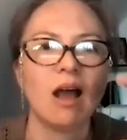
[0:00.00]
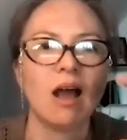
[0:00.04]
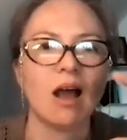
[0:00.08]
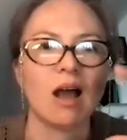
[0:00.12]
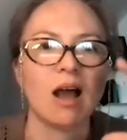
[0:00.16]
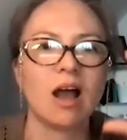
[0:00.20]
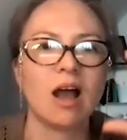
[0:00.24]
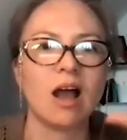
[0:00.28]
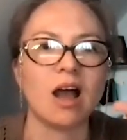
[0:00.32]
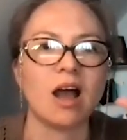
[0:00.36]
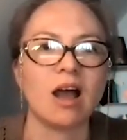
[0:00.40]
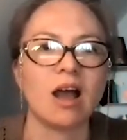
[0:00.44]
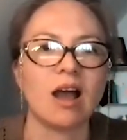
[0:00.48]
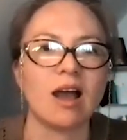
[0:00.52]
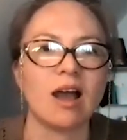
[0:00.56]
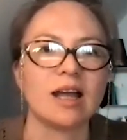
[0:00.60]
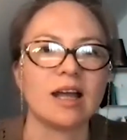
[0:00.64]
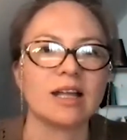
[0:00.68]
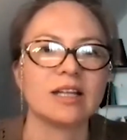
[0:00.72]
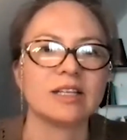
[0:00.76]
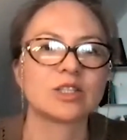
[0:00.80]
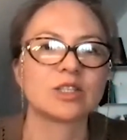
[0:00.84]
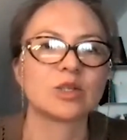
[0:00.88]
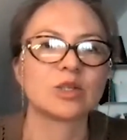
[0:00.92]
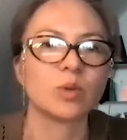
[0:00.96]

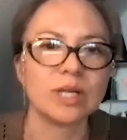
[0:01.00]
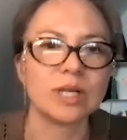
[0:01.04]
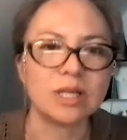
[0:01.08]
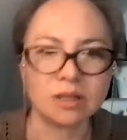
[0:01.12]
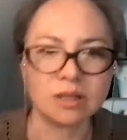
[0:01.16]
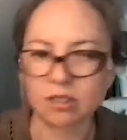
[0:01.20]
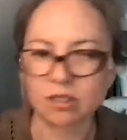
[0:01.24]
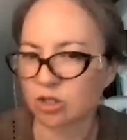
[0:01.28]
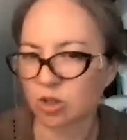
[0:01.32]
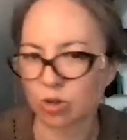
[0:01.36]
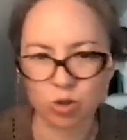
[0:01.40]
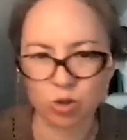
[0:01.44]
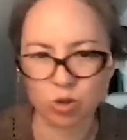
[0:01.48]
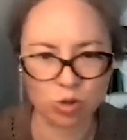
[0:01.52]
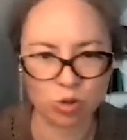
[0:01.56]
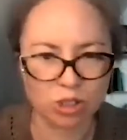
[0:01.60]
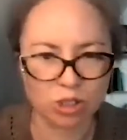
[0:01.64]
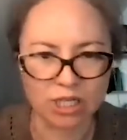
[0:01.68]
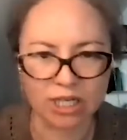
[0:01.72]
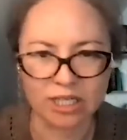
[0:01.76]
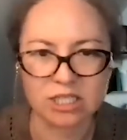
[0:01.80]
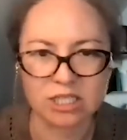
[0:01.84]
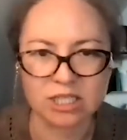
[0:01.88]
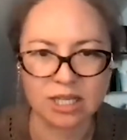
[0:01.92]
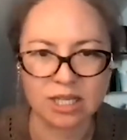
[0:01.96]
So in the social
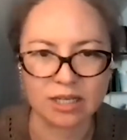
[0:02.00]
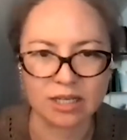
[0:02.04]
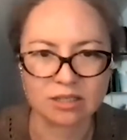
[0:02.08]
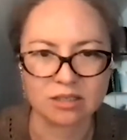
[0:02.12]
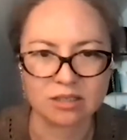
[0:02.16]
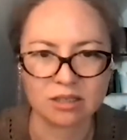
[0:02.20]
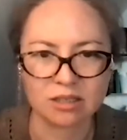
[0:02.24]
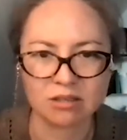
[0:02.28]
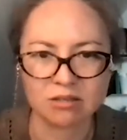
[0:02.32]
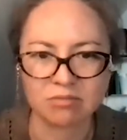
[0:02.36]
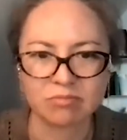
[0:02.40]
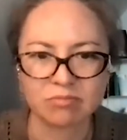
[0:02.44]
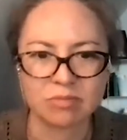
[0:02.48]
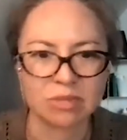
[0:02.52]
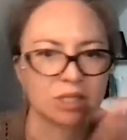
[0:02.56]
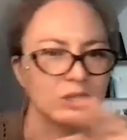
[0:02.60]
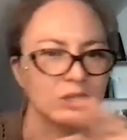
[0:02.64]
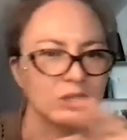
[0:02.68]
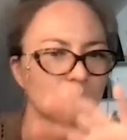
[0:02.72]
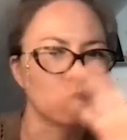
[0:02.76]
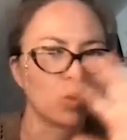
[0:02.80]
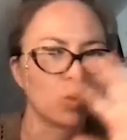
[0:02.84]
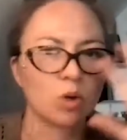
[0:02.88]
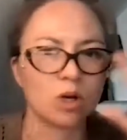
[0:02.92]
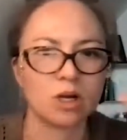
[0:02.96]
change sector, in the
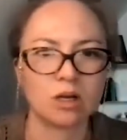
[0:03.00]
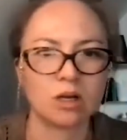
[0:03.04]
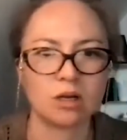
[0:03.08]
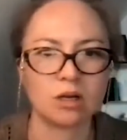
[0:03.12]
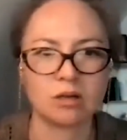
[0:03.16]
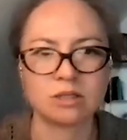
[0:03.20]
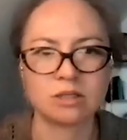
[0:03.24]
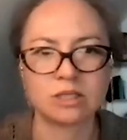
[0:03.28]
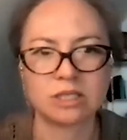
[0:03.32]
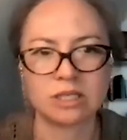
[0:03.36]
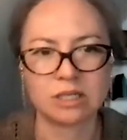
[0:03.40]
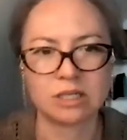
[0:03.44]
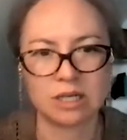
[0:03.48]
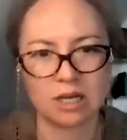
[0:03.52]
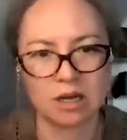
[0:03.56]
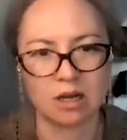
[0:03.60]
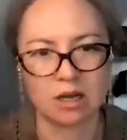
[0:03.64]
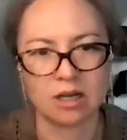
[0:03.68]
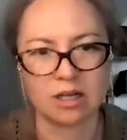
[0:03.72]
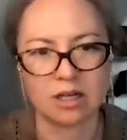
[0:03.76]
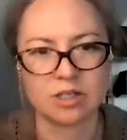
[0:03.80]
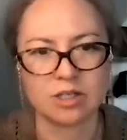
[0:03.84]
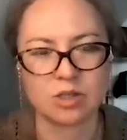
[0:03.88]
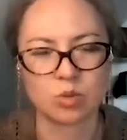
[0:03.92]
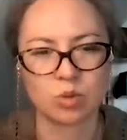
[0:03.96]
world at
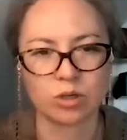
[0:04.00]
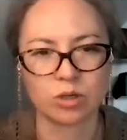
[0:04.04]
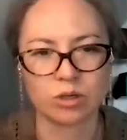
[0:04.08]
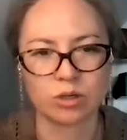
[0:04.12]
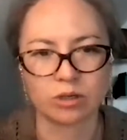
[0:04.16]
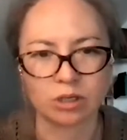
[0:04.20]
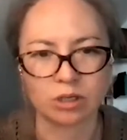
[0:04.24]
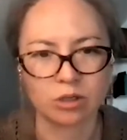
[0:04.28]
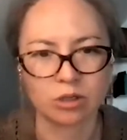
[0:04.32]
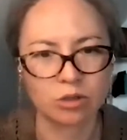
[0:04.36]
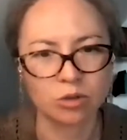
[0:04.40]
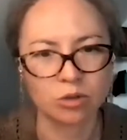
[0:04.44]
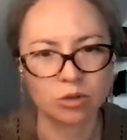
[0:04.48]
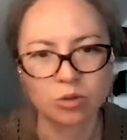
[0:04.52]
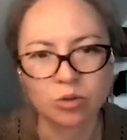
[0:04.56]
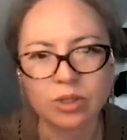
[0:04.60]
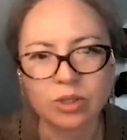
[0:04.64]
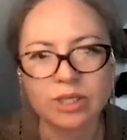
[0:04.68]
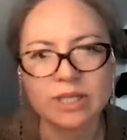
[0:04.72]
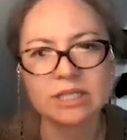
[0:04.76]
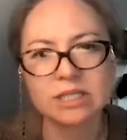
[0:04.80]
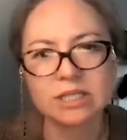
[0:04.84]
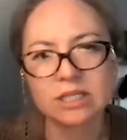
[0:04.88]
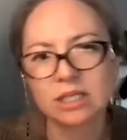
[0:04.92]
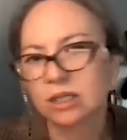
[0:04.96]
large, we're
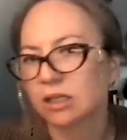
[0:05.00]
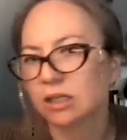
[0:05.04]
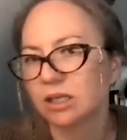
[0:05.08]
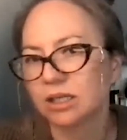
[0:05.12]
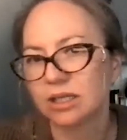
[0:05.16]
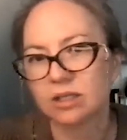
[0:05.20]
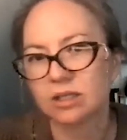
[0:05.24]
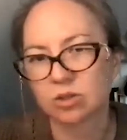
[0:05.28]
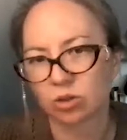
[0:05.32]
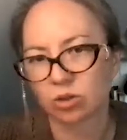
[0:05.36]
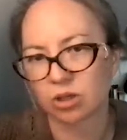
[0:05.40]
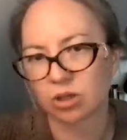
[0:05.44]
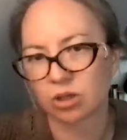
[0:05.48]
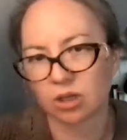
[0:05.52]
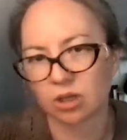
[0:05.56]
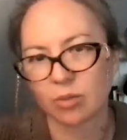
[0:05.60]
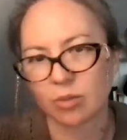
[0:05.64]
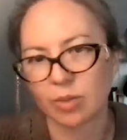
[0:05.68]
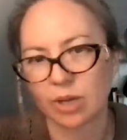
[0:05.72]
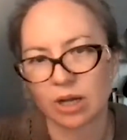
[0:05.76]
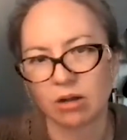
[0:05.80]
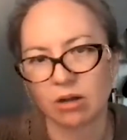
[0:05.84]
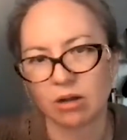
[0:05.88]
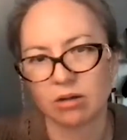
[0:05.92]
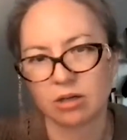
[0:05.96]
increasingly talking
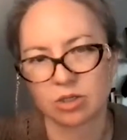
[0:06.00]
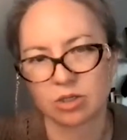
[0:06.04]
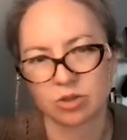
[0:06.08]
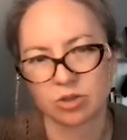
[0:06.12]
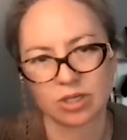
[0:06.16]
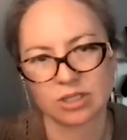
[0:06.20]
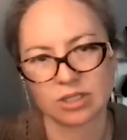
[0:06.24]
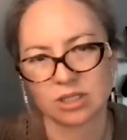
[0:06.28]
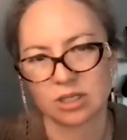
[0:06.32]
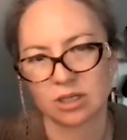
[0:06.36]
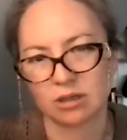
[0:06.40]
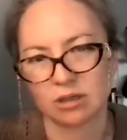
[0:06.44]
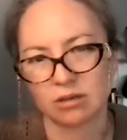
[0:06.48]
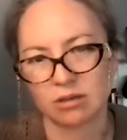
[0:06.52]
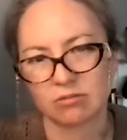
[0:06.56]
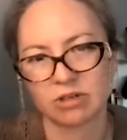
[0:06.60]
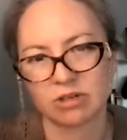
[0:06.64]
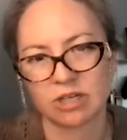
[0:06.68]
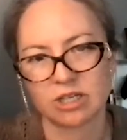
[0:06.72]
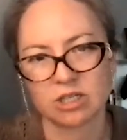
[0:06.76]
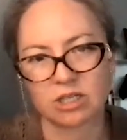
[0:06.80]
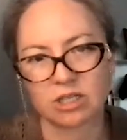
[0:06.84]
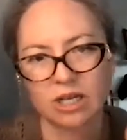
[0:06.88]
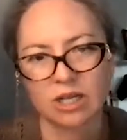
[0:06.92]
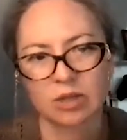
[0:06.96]
about addressing
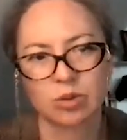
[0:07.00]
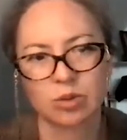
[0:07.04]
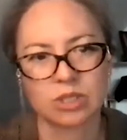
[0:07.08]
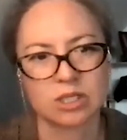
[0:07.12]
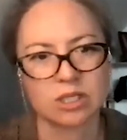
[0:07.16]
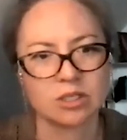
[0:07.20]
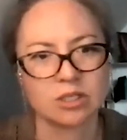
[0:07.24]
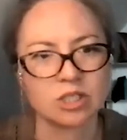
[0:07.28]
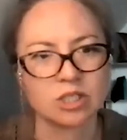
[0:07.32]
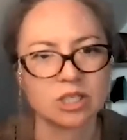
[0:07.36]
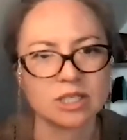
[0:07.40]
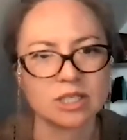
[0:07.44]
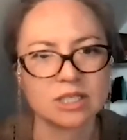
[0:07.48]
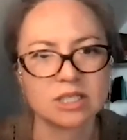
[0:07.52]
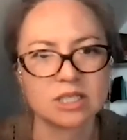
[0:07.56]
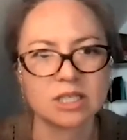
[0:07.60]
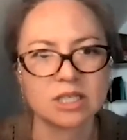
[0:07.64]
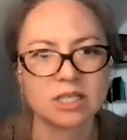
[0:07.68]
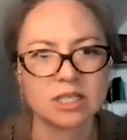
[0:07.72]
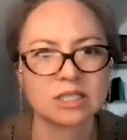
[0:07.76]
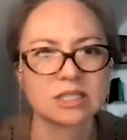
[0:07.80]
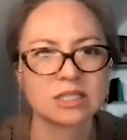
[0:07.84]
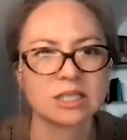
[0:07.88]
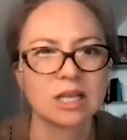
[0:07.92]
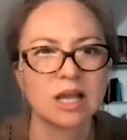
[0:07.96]
racial equity and
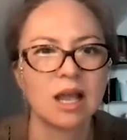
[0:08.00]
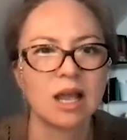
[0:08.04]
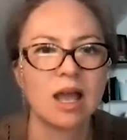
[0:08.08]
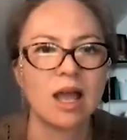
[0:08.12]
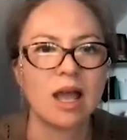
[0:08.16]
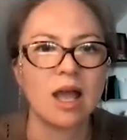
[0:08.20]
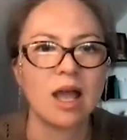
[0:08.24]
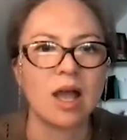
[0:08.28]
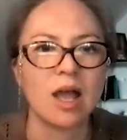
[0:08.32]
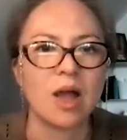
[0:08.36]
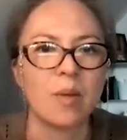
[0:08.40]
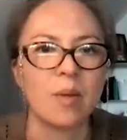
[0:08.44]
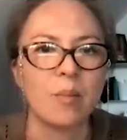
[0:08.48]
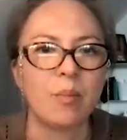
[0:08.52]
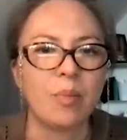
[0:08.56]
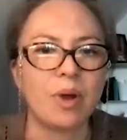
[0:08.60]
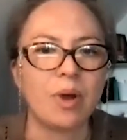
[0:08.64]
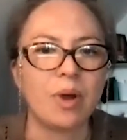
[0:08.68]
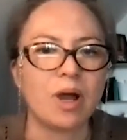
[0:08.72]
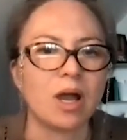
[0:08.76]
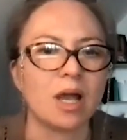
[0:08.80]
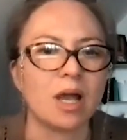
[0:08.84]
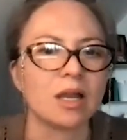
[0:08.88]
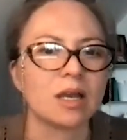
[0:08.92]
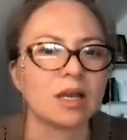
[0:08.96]
justice,
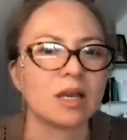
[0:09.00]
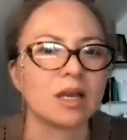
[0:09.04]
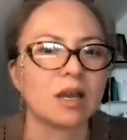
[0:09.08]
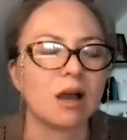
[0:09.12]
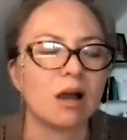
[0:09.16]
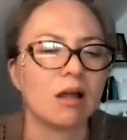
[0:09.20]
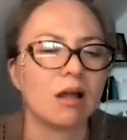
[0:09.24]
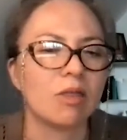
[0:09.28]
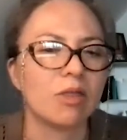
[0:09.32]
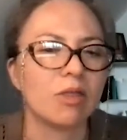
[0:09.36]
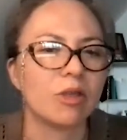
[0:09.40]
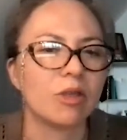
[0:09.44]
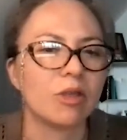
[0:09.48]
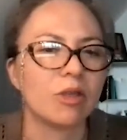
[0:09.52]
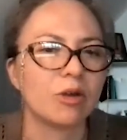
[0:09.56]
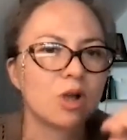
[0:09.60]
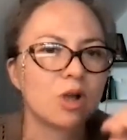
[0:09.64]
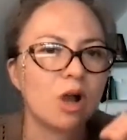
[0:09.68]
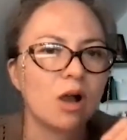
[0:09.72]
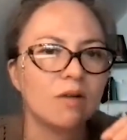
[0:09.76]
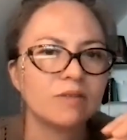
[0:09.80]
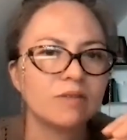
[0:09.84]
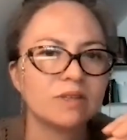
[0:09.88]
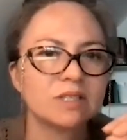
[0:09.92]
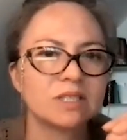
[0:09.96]
but those
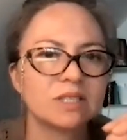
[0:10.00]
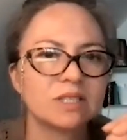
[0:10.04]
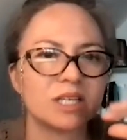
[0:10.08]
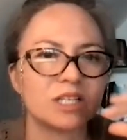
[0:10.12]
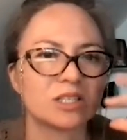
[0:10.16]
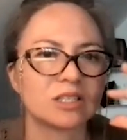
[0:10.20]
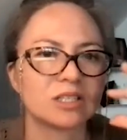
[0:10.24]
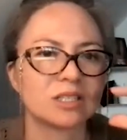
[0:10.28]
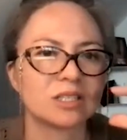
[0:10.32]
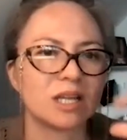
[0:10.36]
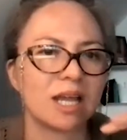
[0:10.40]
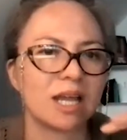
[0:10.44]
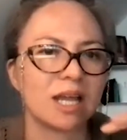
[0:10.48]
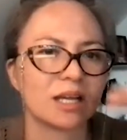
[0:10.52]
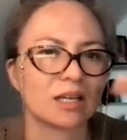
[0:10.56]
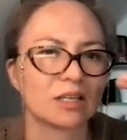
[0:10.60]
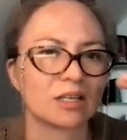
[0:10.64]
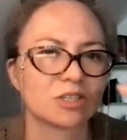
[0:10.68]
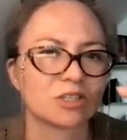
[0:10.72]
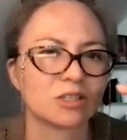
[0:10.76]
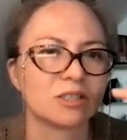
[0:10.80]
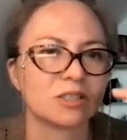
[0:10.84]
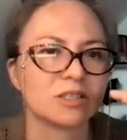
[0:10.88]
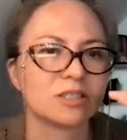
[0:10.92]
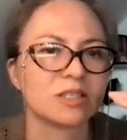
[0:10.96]
conversations and
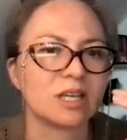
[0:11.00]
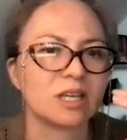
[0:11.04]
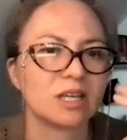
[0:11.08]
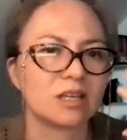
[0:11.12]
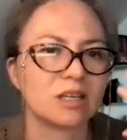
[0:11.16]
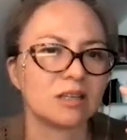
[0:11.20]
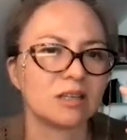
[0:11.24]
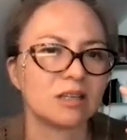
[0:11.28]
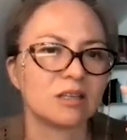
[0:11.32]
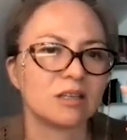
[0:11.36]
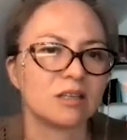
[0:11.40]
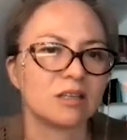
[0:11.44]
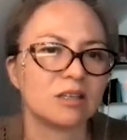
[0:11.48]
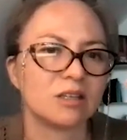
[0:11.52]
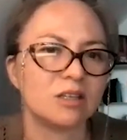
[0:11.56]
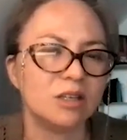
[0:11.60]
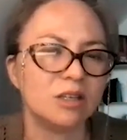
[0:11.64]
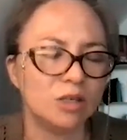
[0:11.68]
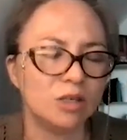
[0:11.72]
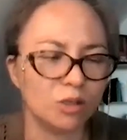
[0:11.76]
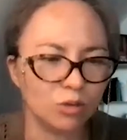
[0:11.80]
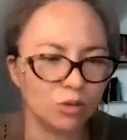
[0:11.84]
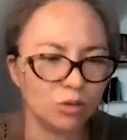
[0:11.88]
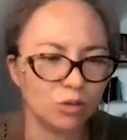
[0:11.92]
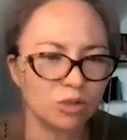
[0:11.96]
actions, they
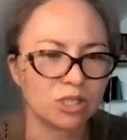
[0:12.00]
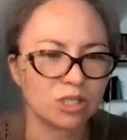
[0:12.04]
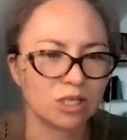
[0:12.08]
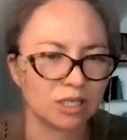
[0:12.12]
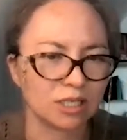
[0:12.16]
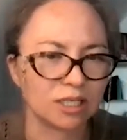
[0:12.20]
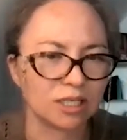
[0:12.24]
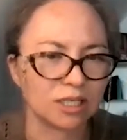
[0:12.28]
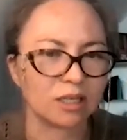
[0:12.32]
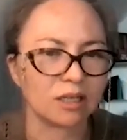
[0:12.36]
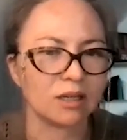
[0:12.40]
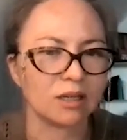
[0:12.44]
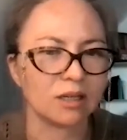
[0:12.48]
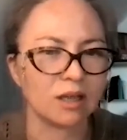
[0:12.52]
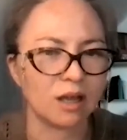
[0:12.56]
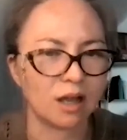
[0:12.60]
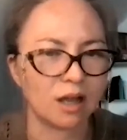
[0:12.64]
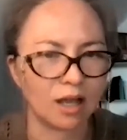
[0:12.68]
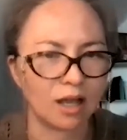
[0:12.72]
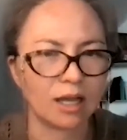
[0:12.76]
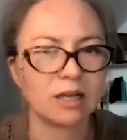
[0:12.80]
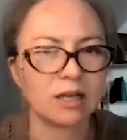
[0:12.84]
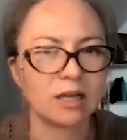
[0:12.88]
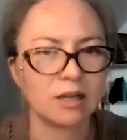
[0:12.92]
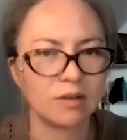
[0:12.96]
usually
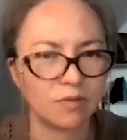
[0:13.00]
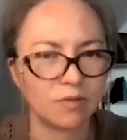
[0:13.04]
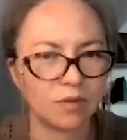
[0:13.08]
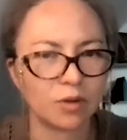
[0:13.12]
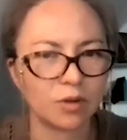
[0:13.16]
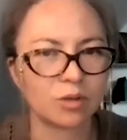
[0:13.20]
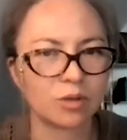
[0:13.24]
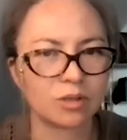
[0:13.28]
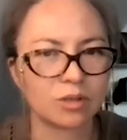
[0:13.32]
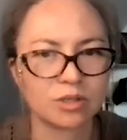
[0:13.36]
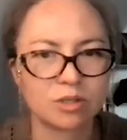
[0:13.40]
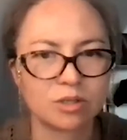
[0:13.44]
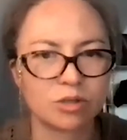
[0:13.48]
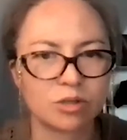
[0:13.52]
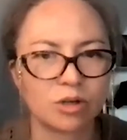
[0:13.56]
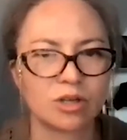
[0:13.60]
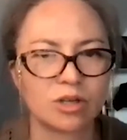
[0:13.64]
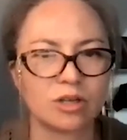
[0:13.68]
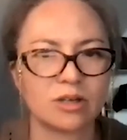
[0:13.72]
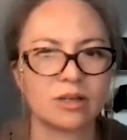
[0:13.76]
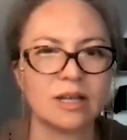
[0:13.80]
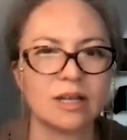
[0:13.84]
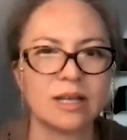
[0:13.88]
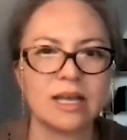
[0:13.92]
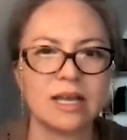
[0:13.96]
highly focused
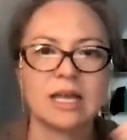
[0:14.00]
on